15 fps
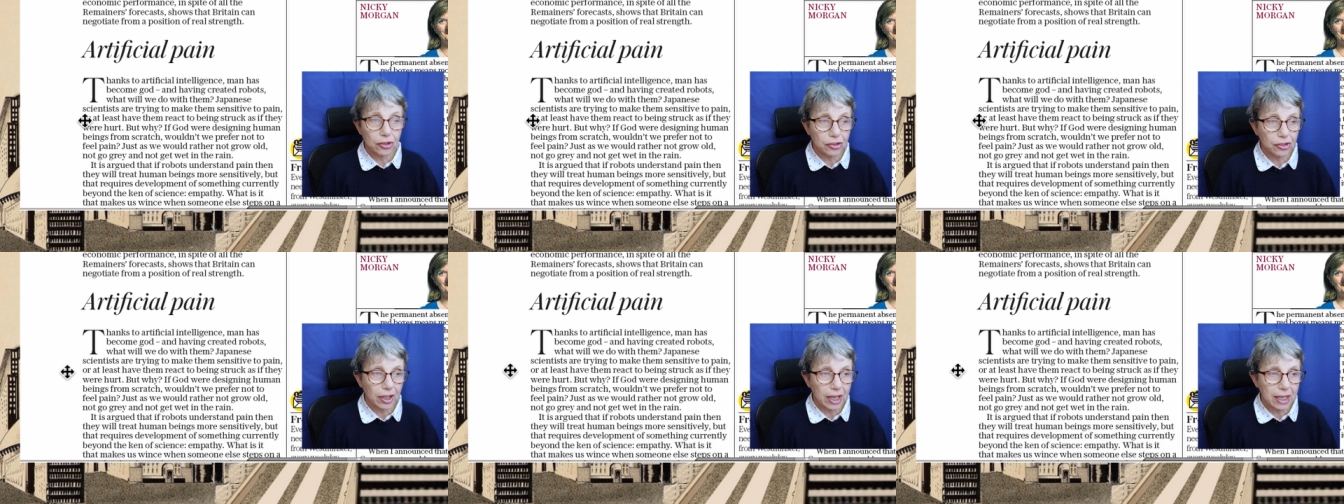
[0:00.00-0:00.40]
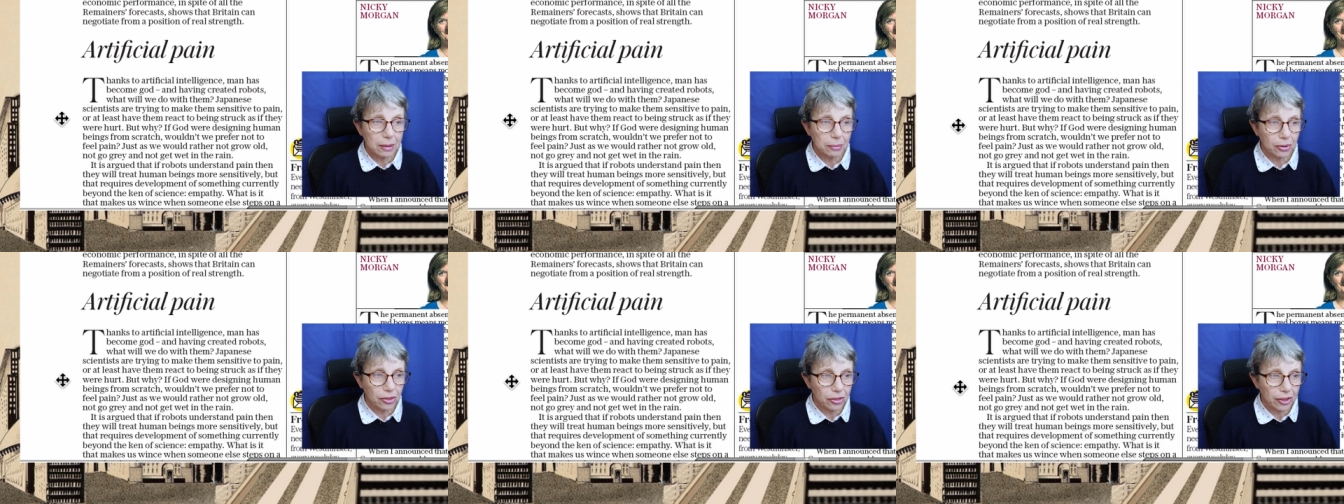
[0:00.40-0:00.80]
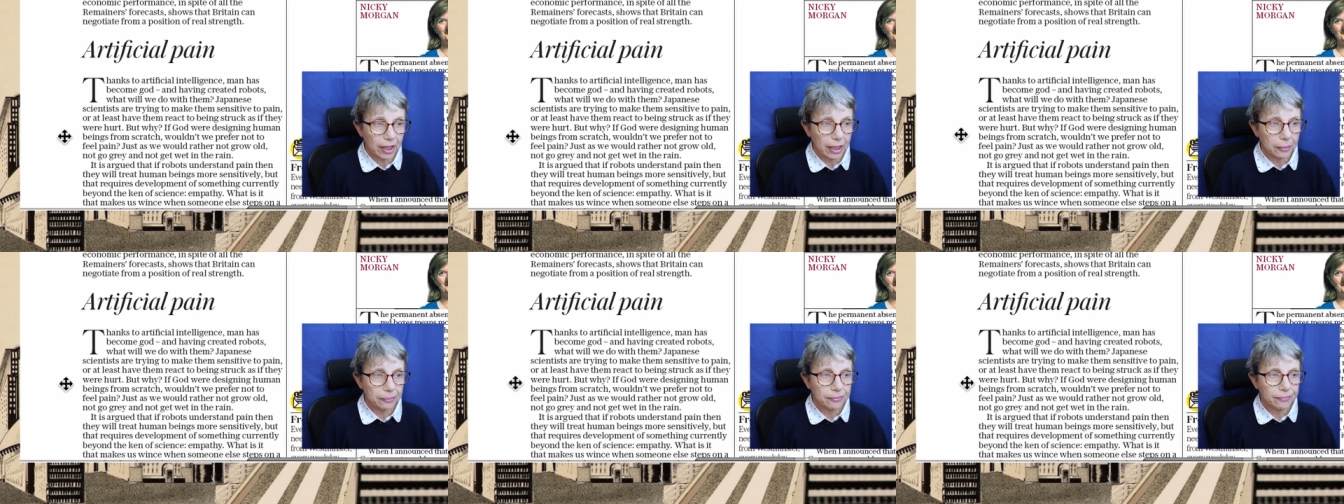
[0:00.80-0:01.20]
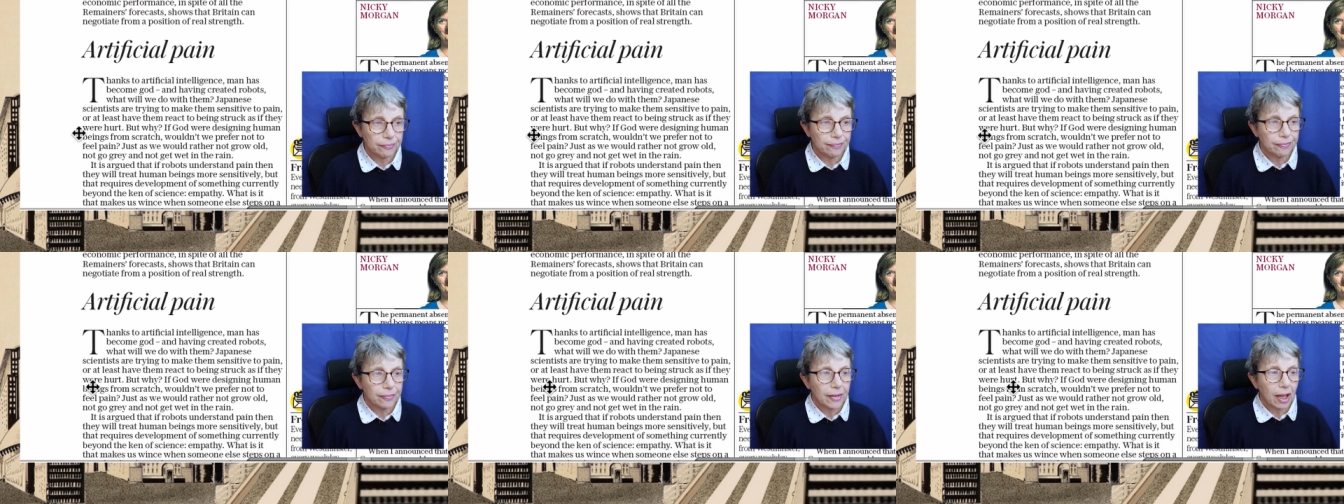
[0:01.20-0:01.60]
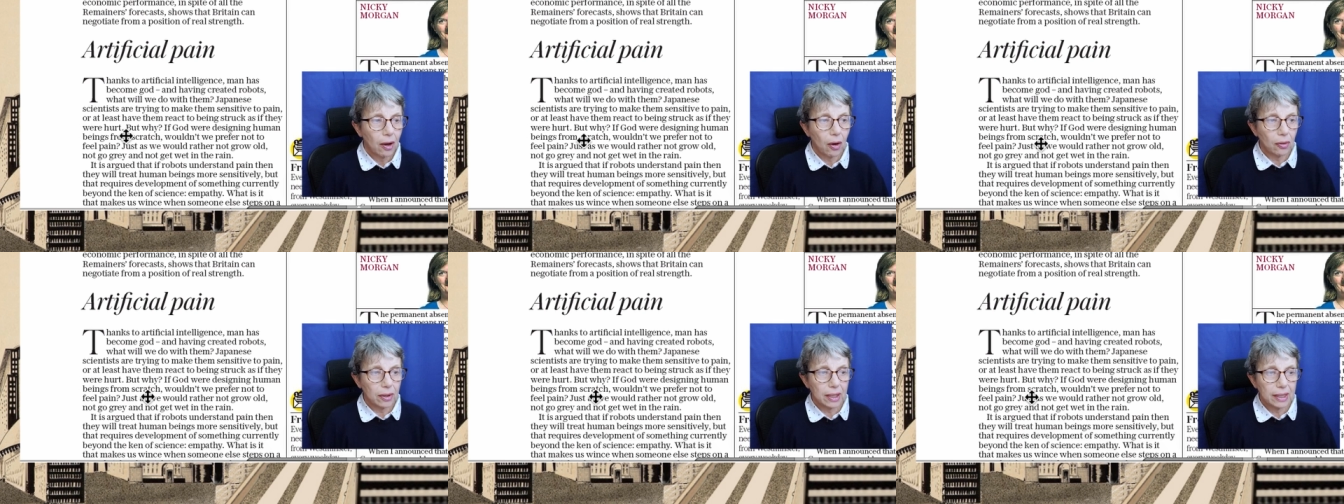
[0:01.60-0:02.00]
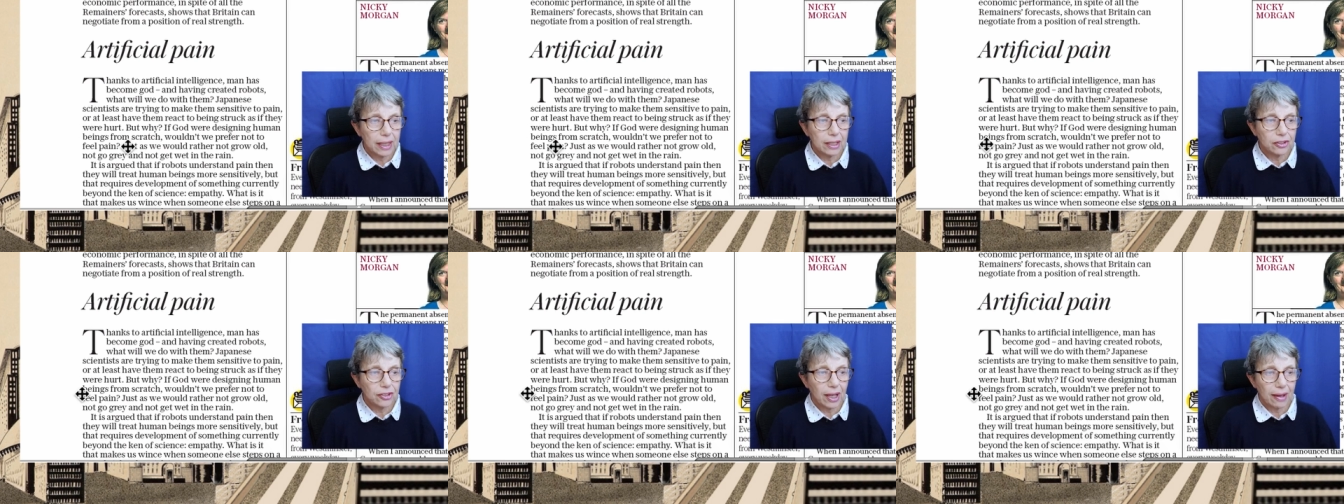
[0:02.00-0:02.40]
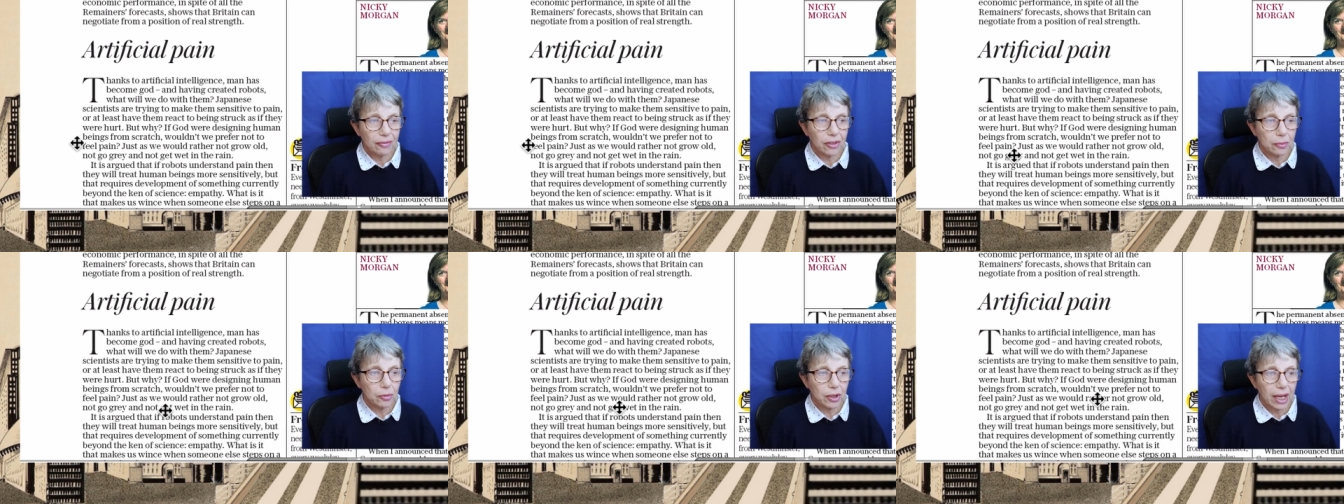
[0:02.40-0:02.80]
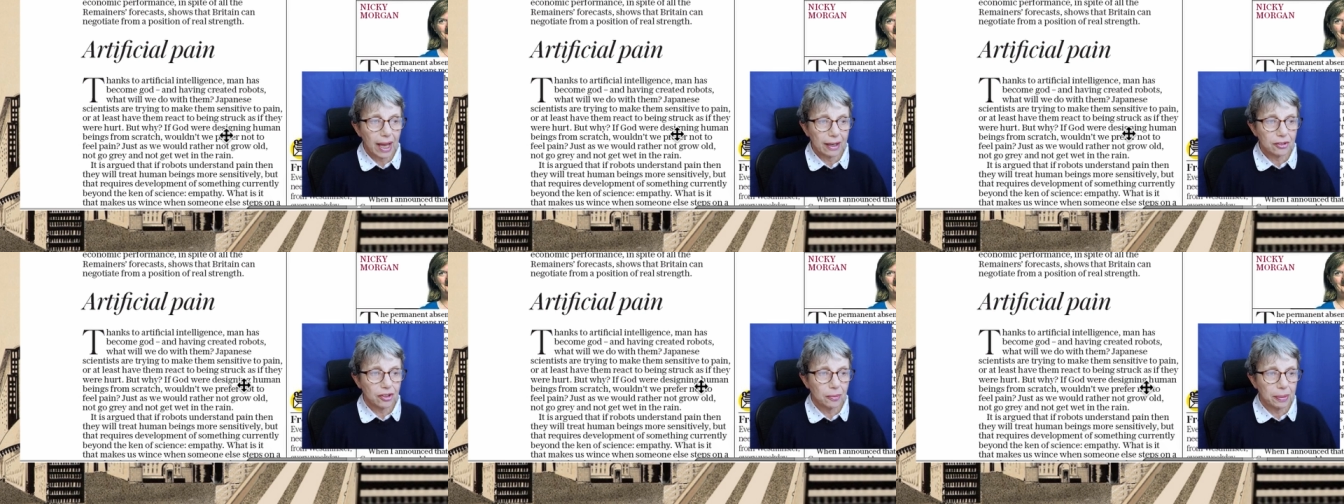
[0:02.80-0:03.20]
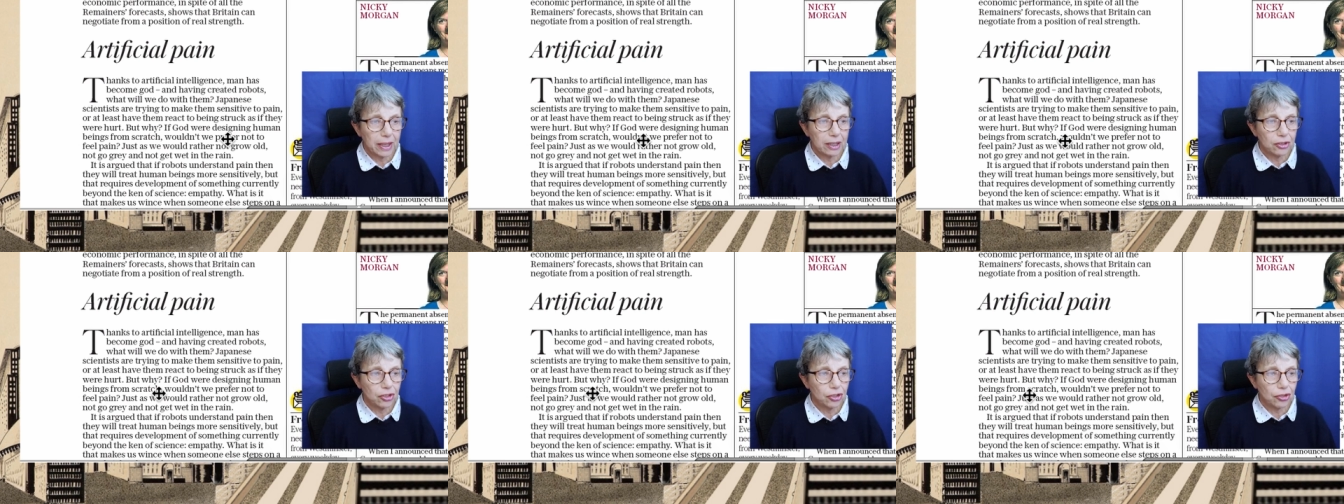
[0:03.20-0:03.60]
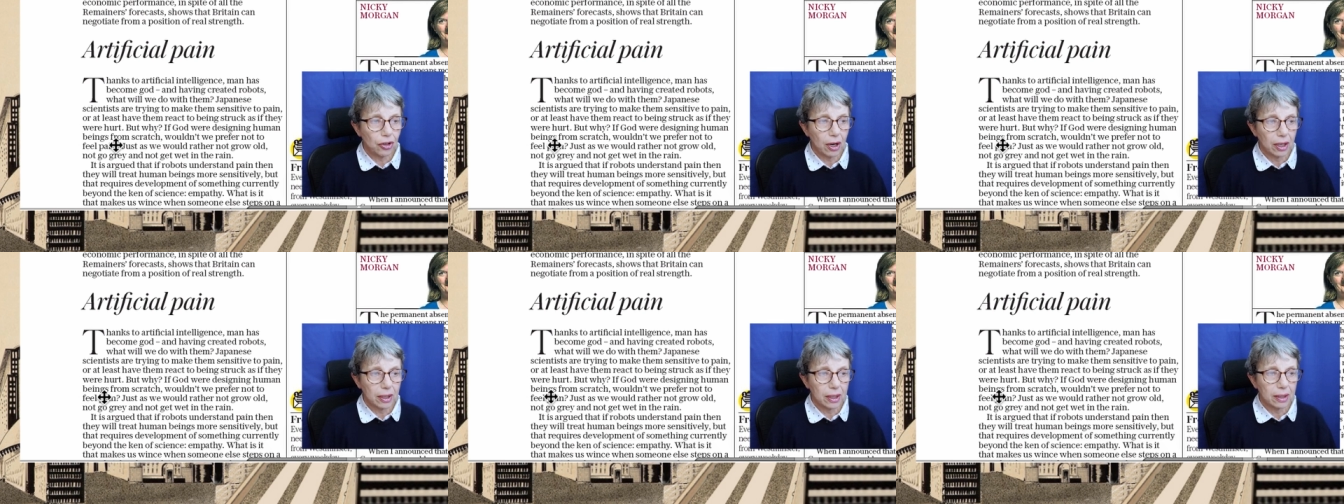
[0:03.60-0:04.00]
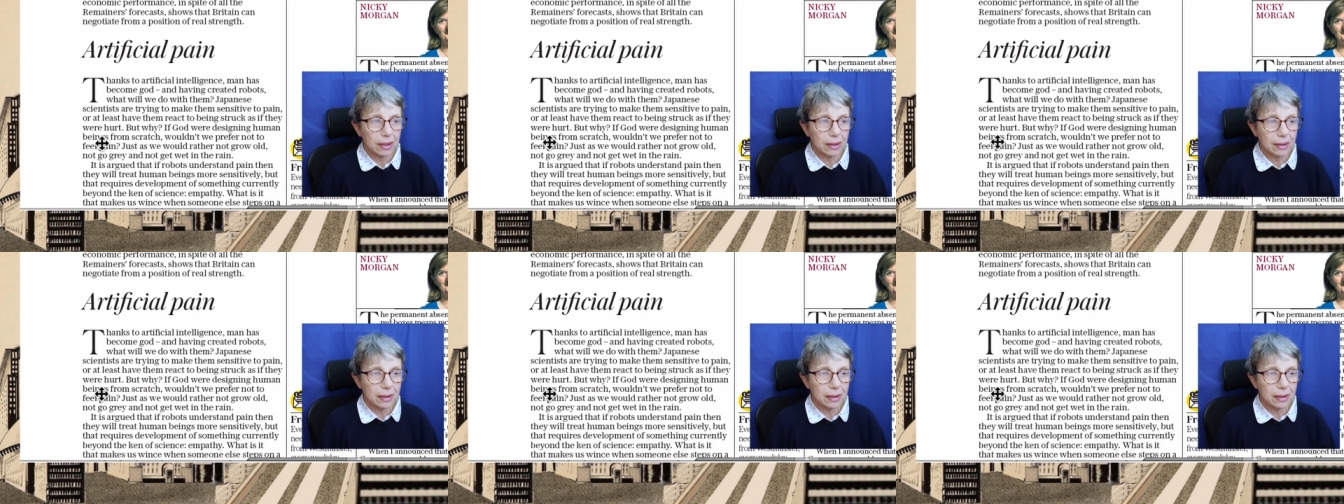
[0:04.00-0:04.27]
the same thing. Or at least have them react to being struck,